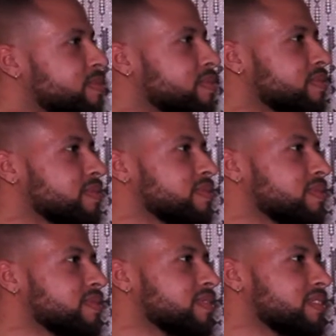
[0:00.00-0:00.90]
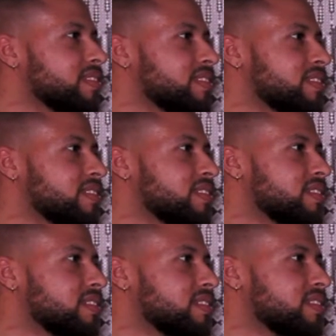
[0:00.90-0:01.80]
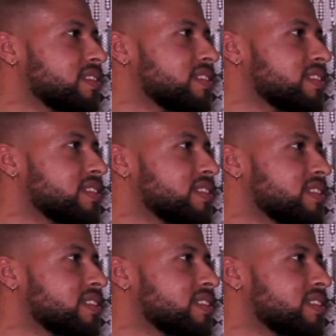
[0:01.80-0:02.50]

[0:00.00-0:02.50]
(silent)